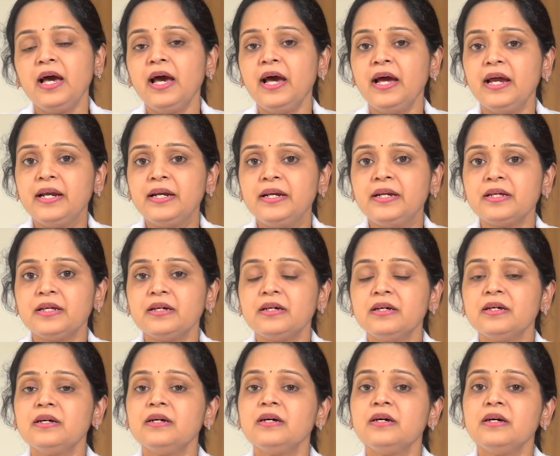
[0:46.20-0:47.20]
And
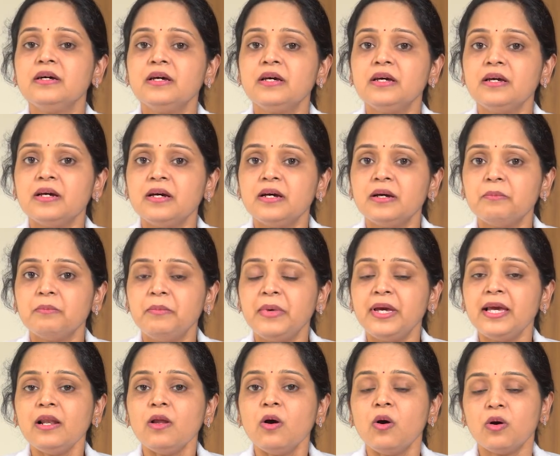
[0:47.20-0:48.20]

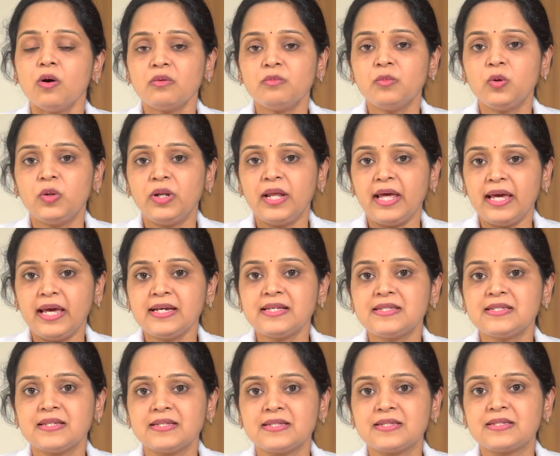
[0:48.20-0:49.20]
male hormone
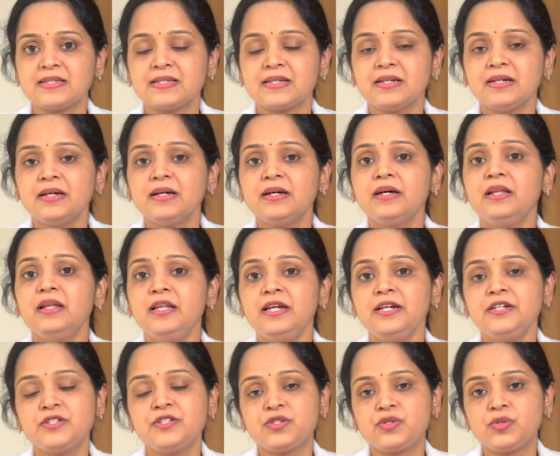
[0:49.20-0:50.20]
excess
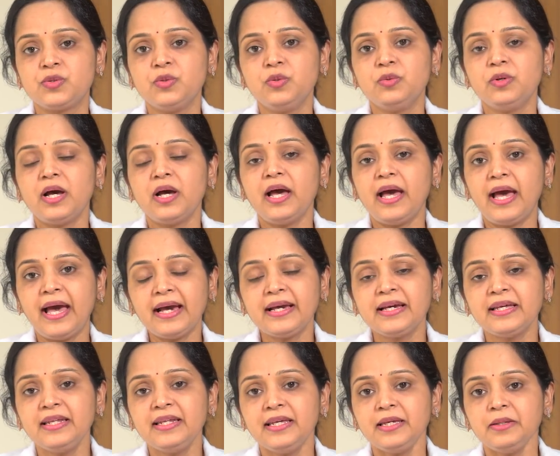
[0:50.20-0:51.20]
leads to
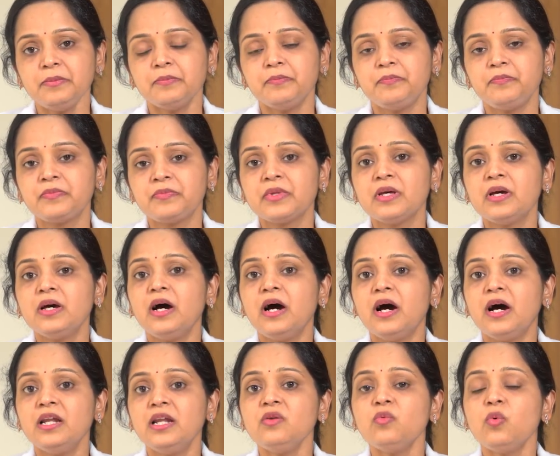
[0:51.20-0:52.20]
acne,
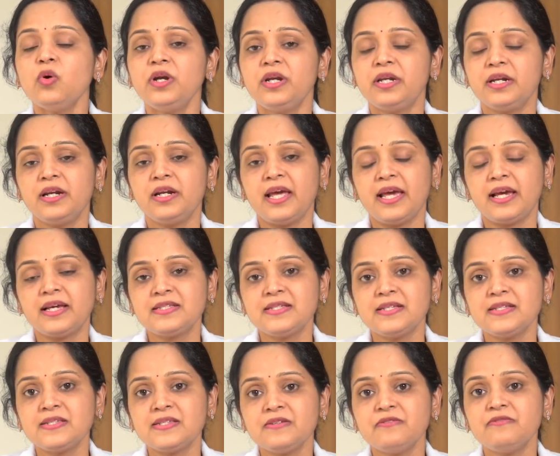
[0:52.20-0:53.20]
unwanted
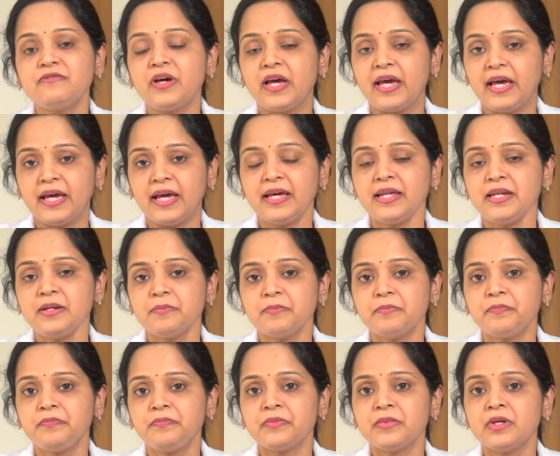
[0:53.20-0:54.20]
excessive hair,
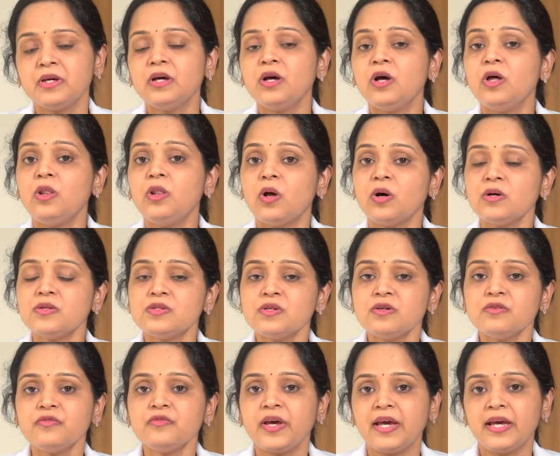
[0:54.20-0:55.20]
loss
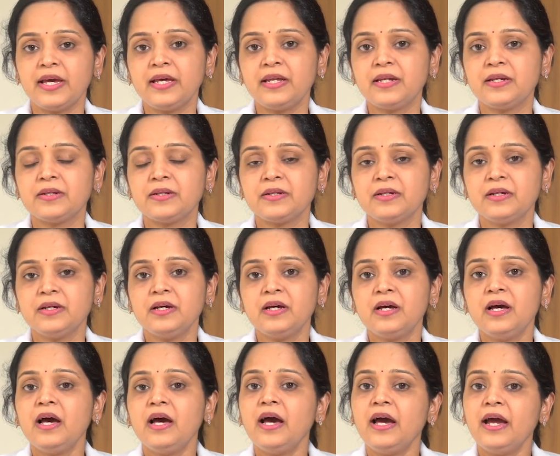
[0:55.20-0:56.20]
of hair,
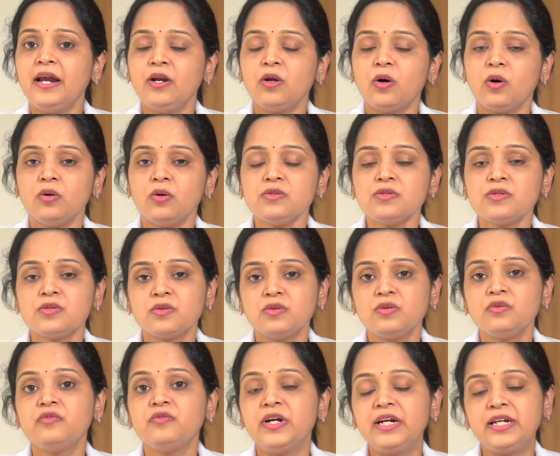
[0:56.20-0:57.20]
and also
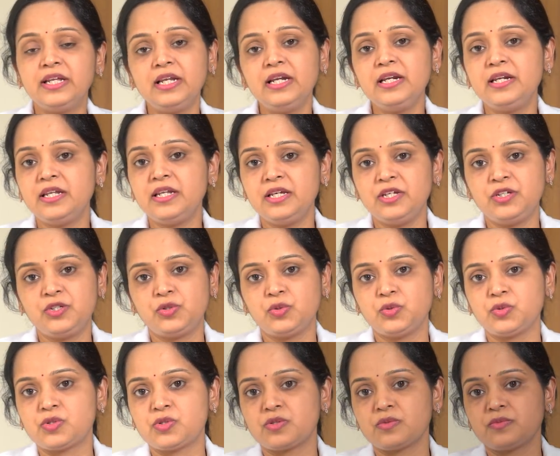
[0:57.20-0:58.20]
fertility
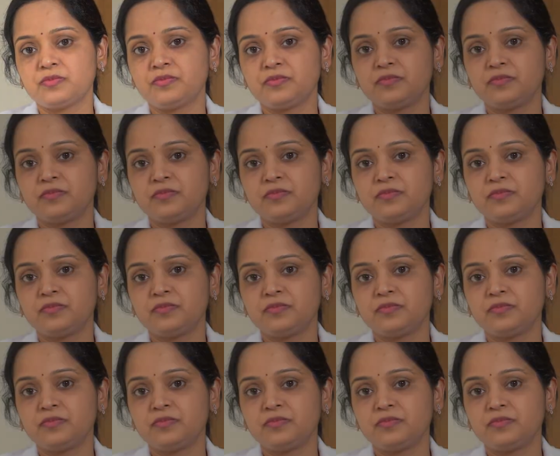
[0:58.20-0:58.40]
issues.